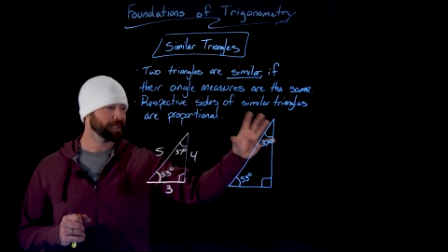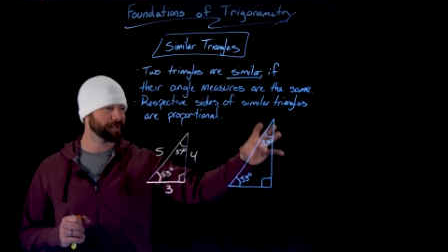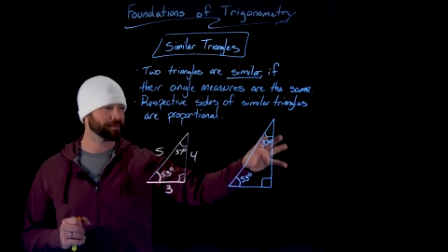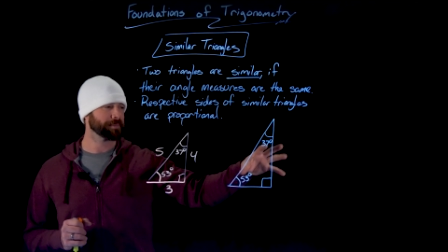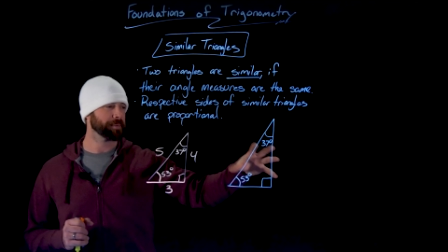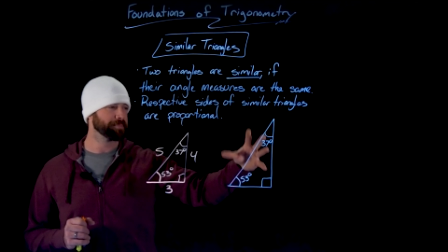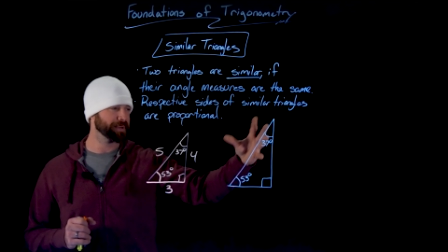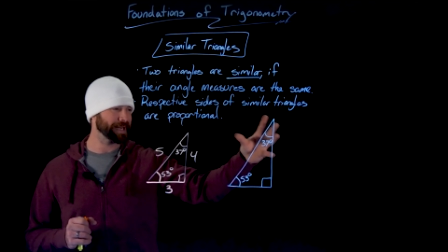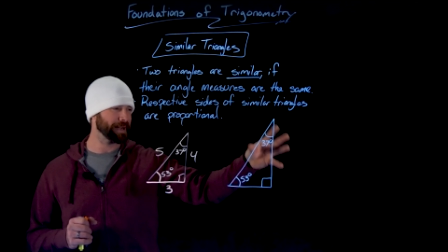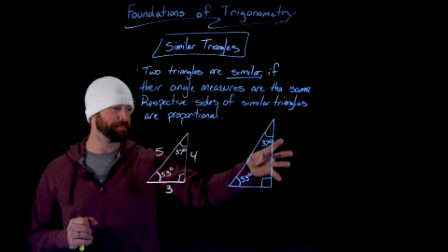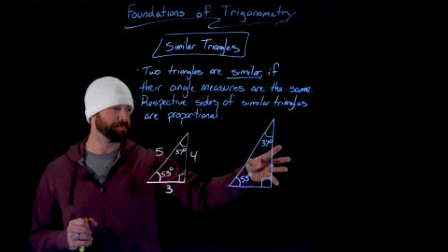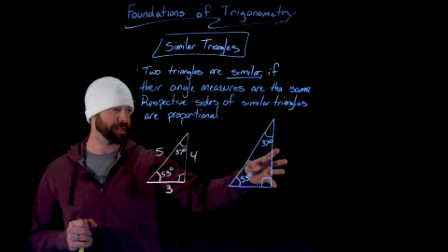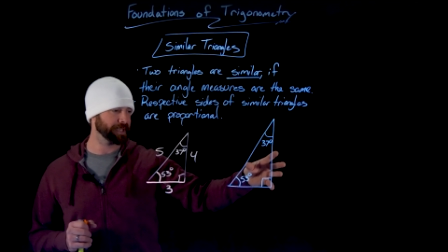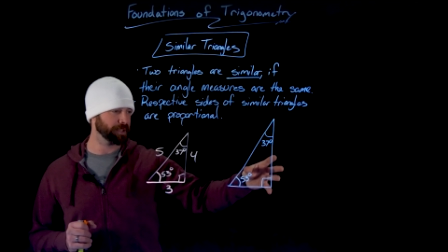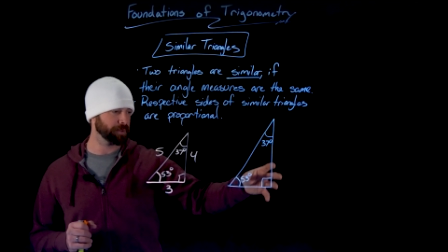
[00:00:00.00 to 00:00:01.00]
Here I'm a bit
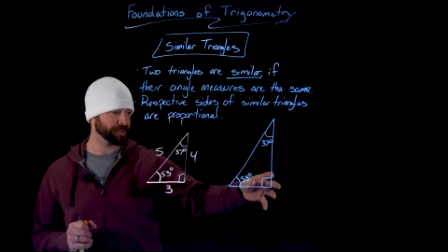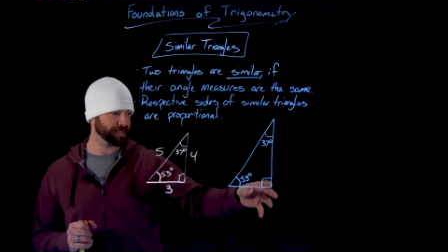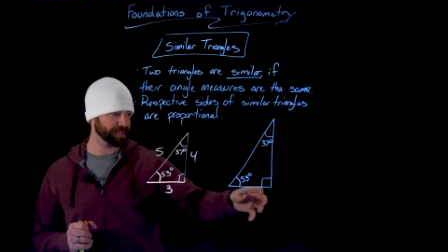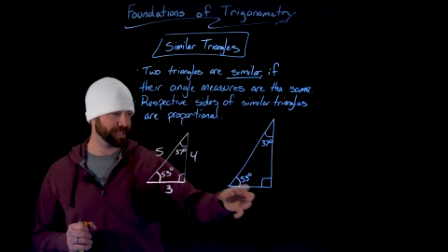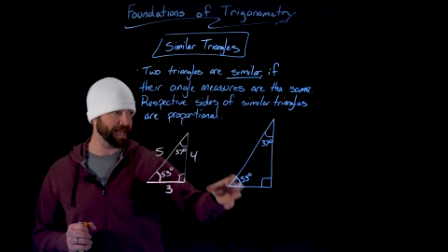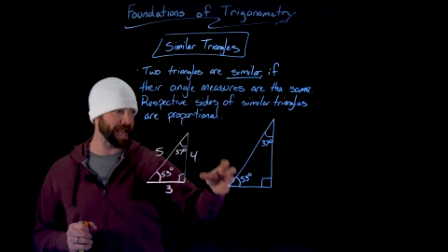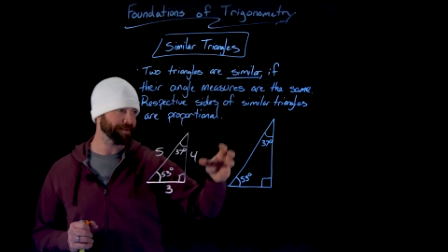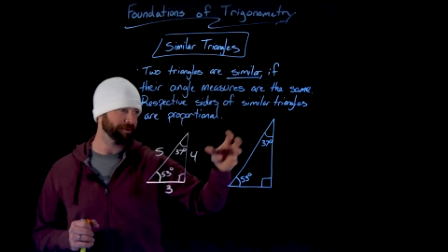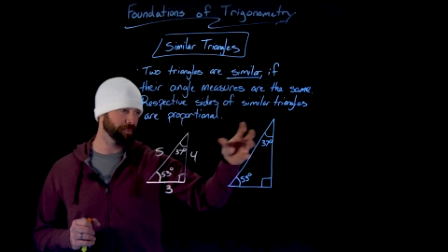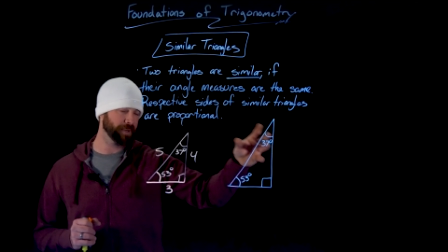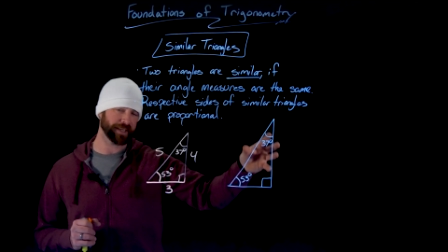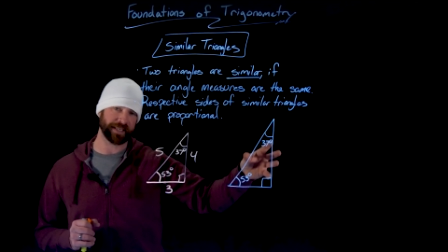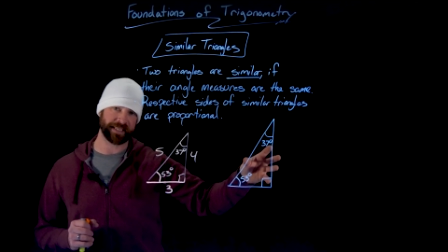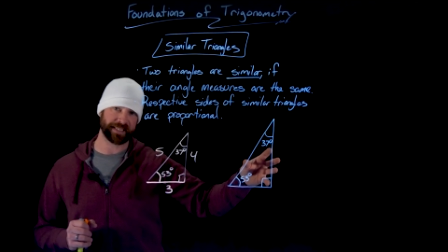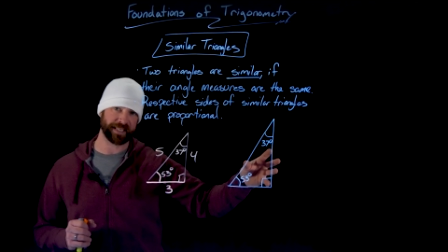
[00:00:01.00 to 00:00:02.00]
ambiguous because I haven't
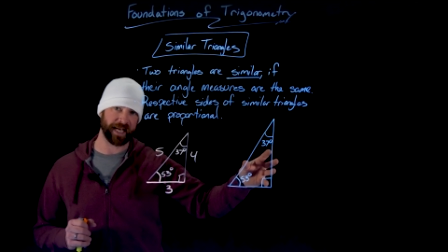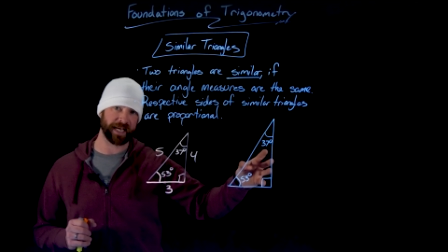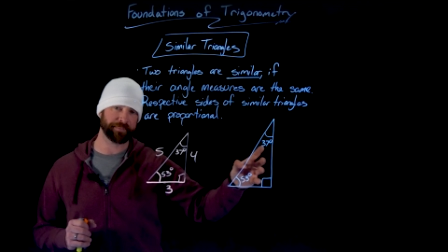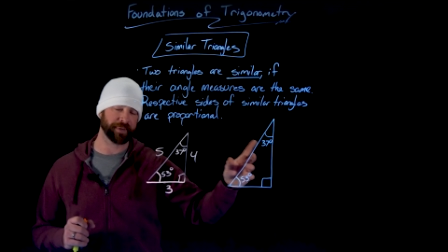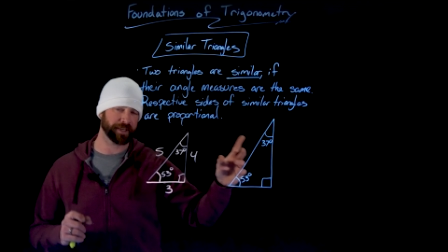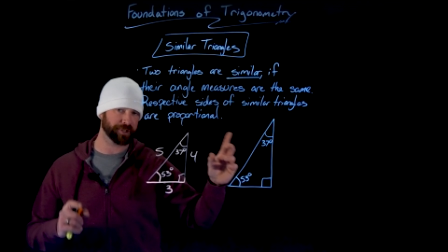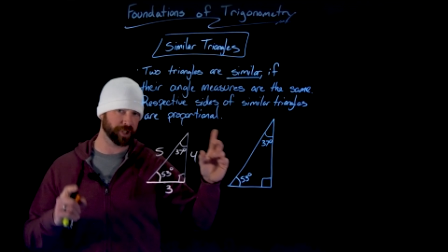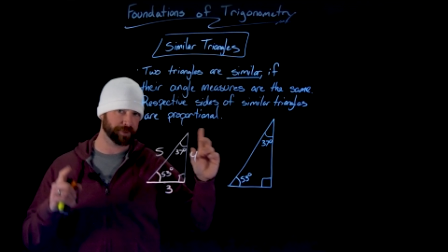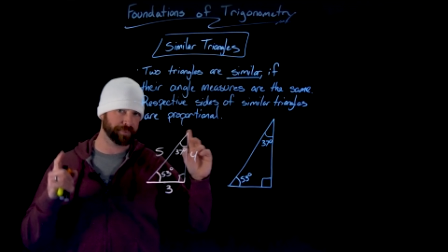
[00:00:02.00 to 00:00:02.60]
written these side measures,